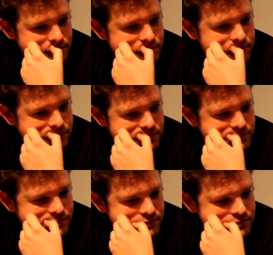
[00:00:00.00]

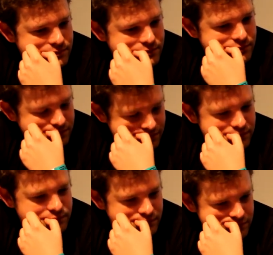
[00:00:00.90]

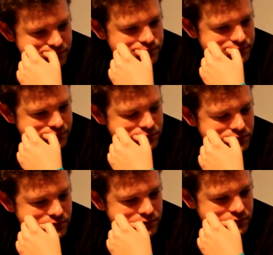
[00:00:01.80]

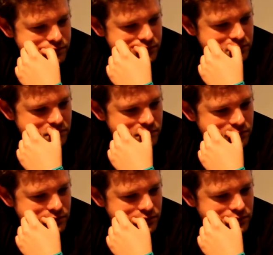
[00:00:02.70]

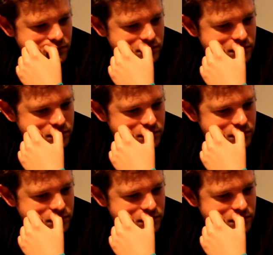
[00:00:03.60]
No words are spoken by the person on screen.